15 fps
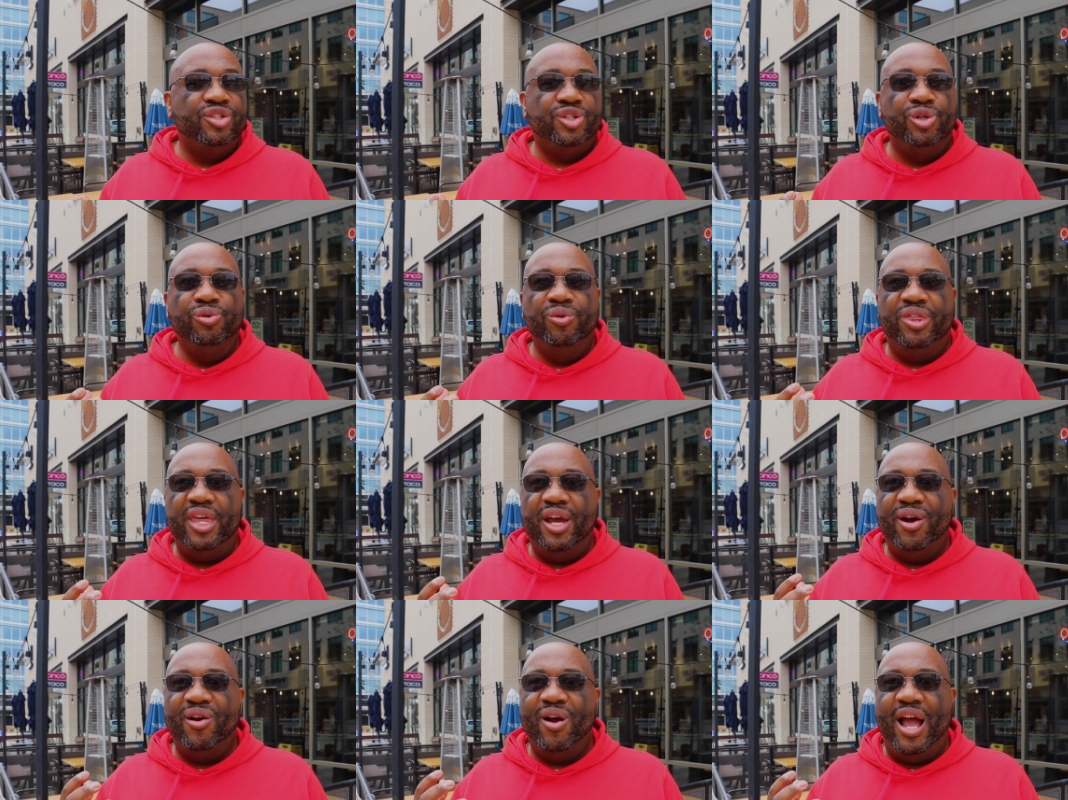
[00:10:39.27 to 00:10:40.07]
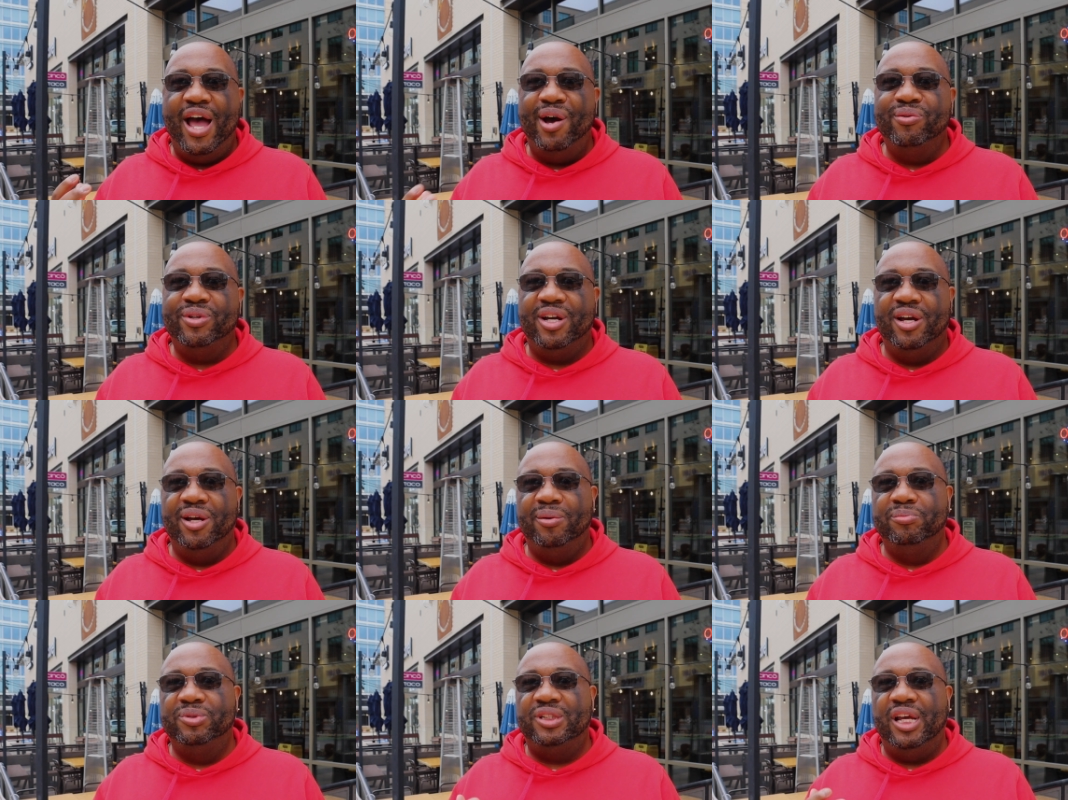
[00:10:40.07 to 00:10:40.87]
to their
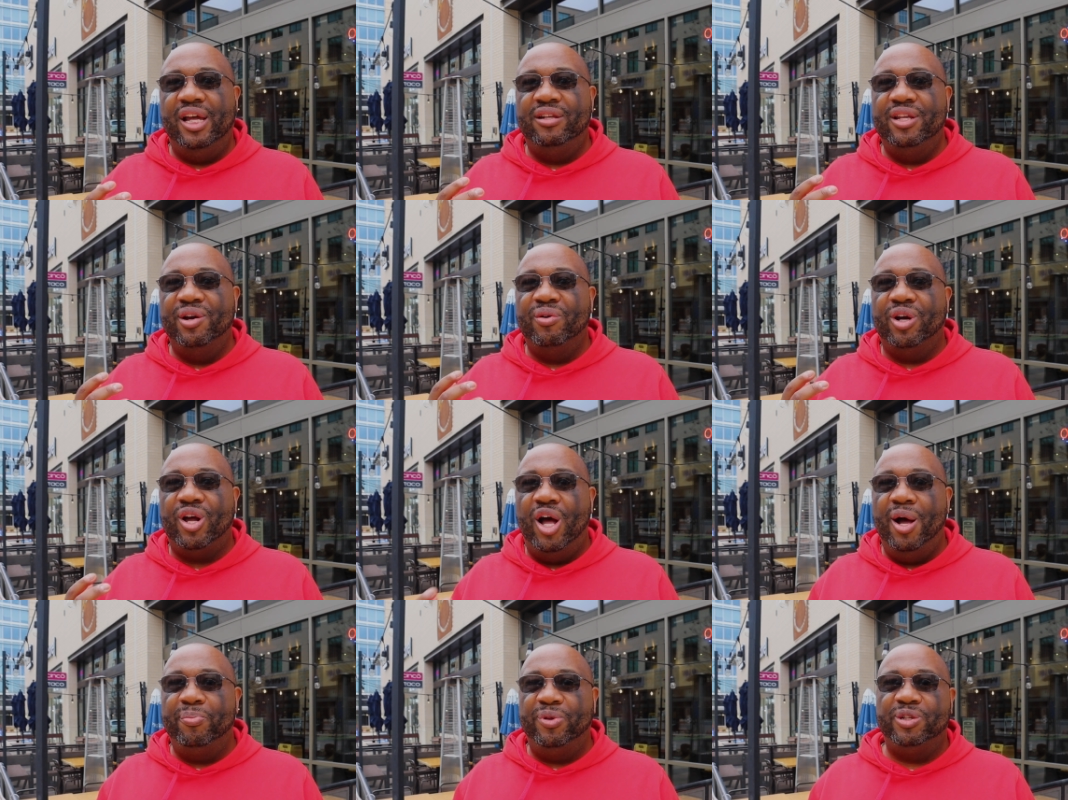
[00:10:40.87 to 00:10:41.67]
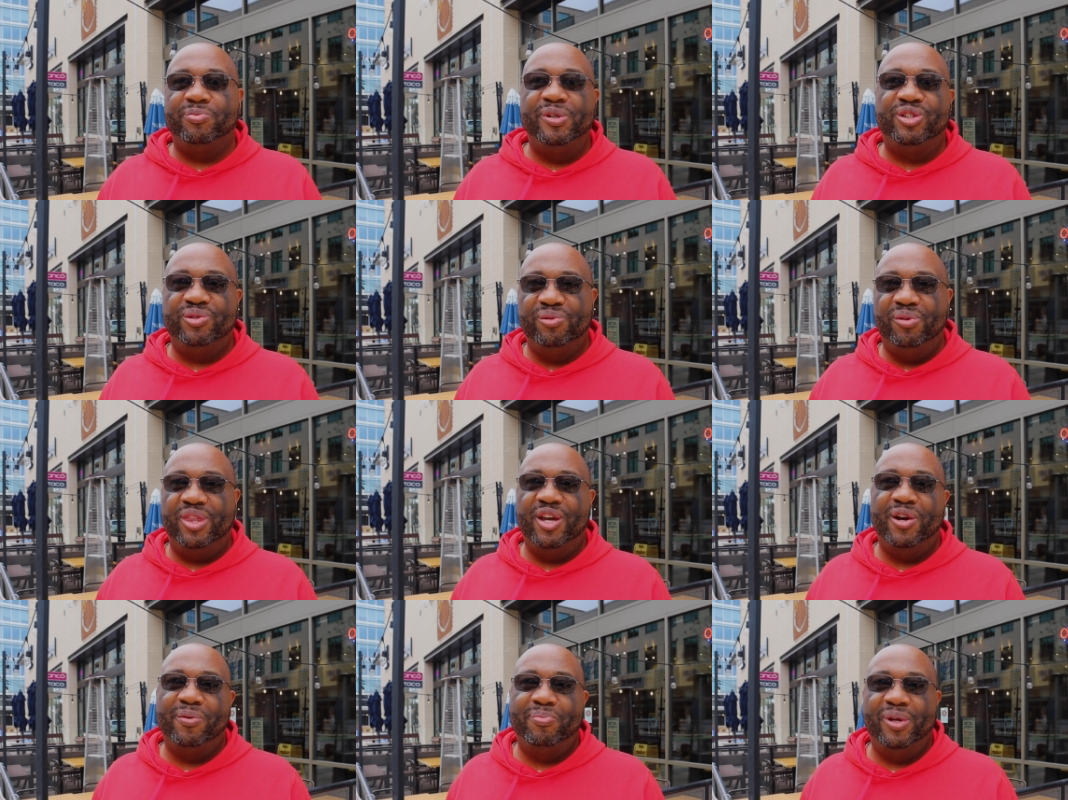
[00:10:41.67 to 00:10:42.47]
outcomes and their accomplishments through
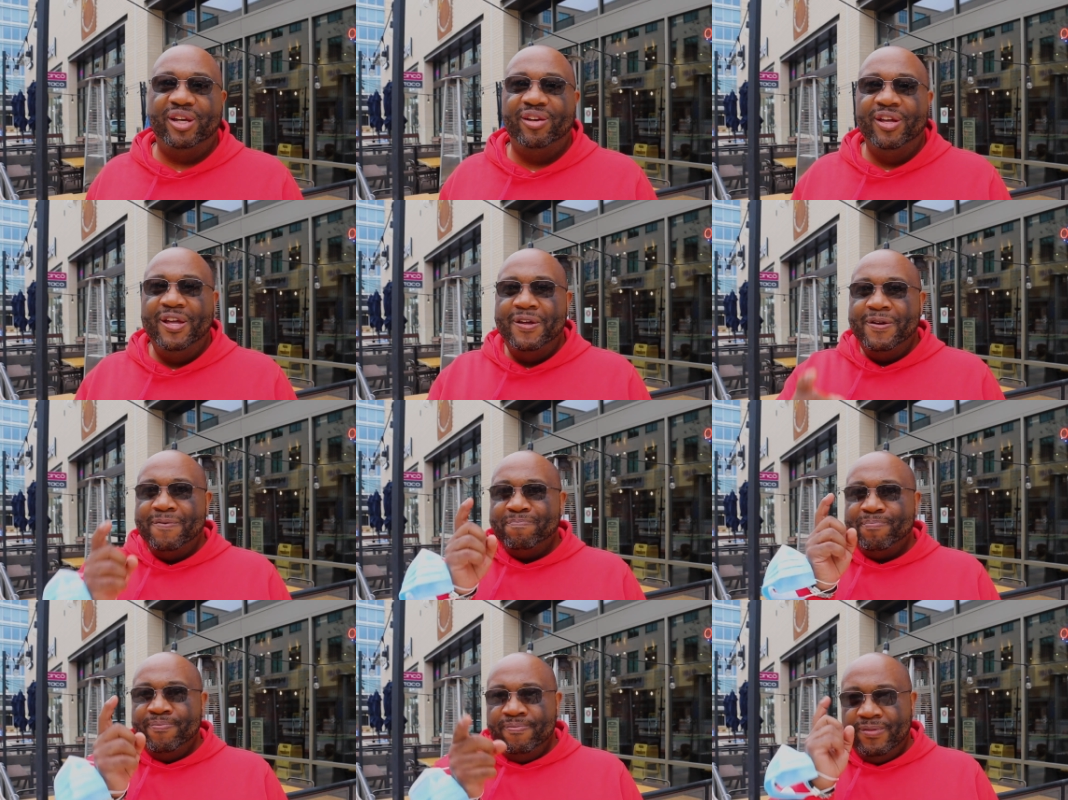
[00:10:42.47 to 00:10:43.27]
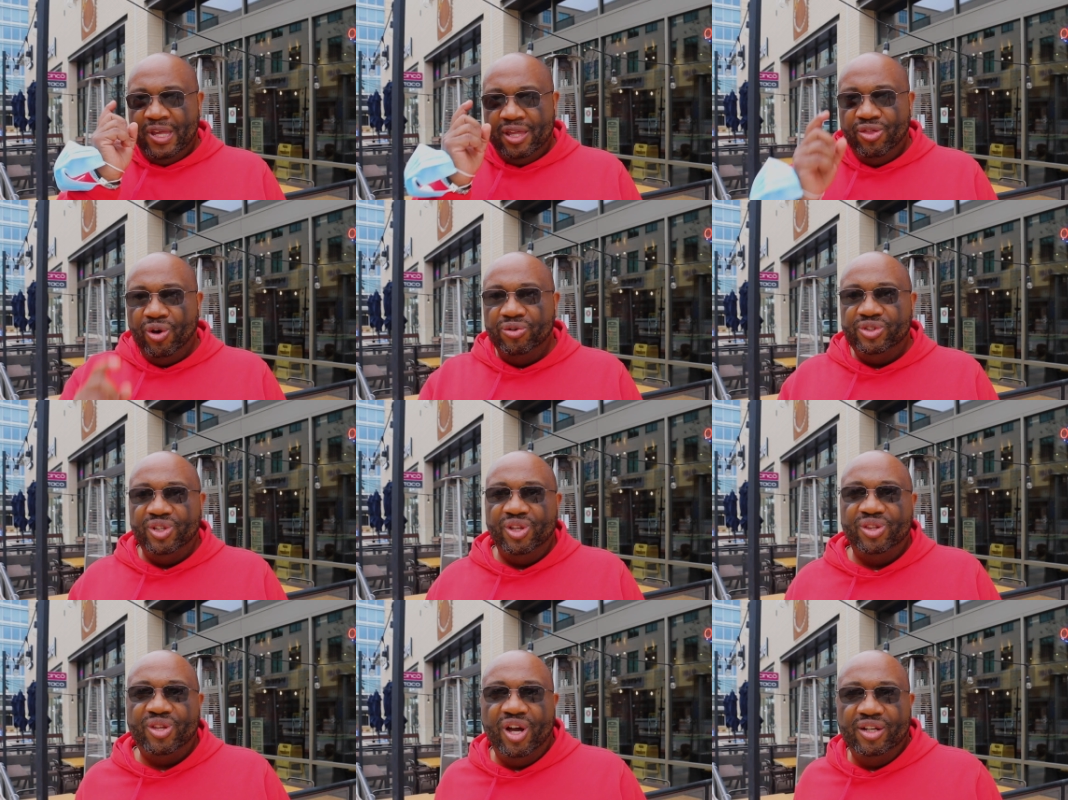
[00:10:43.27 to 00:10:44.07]
therapy those are
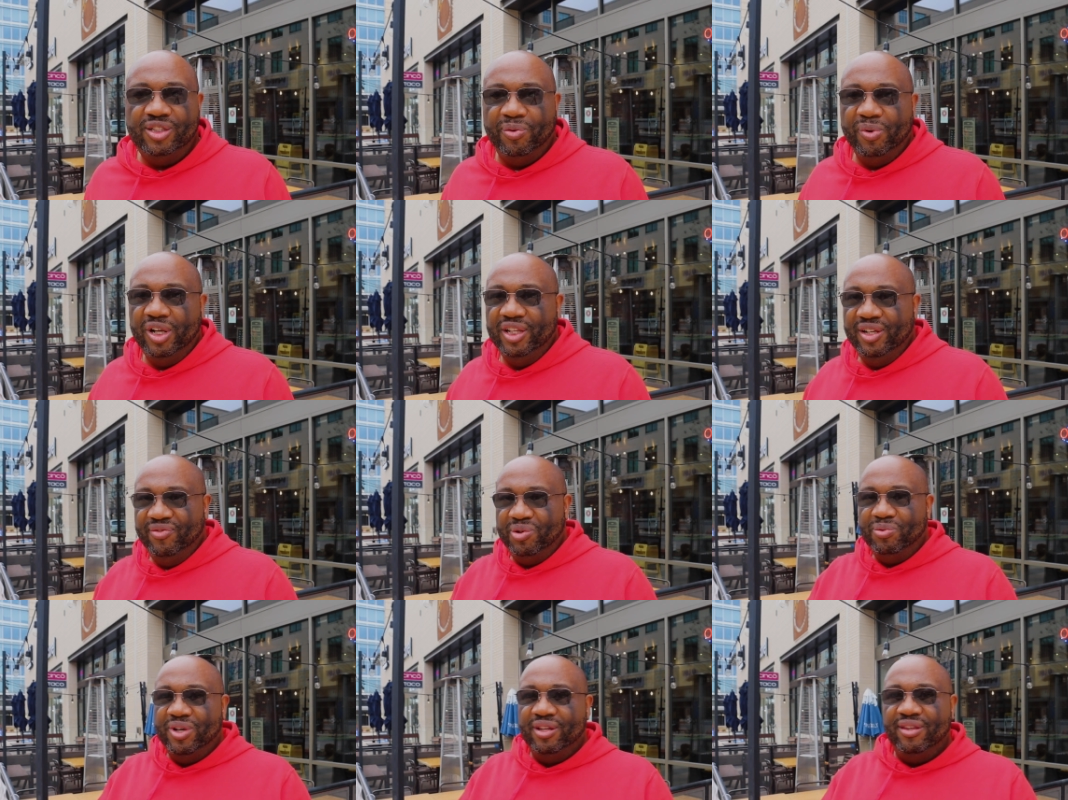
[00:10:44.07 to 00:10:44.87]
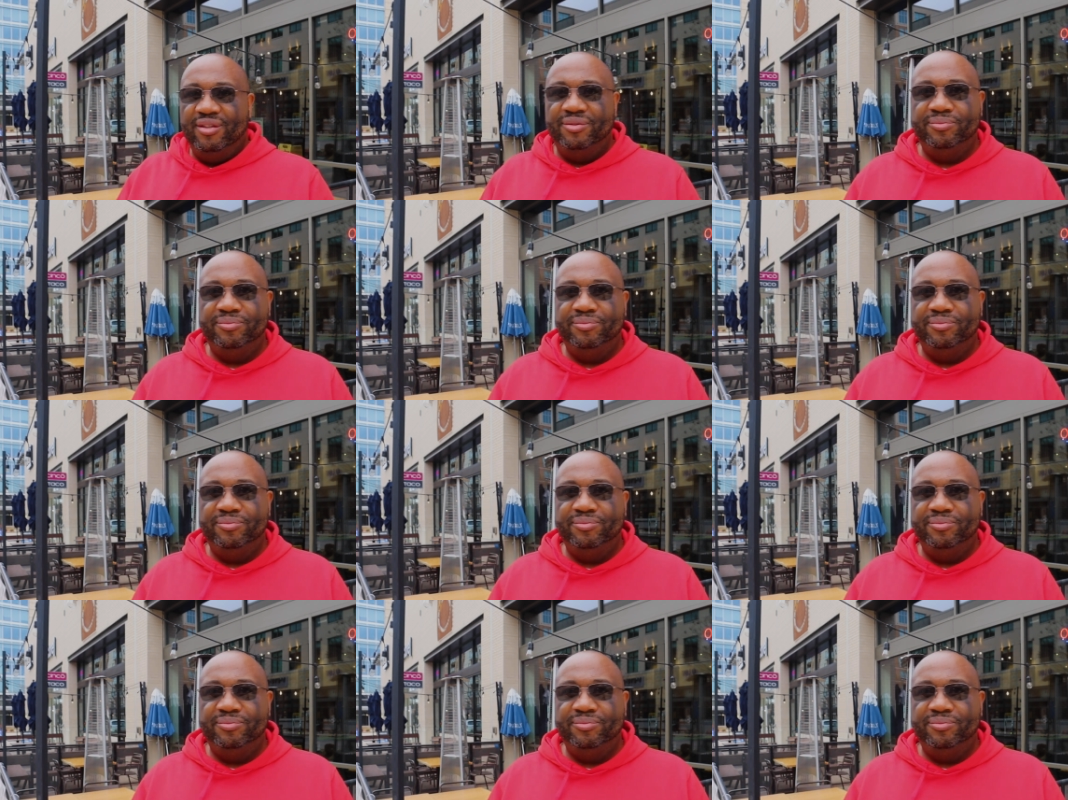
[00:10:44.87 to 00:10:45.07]
the thoughts I want to leave you with.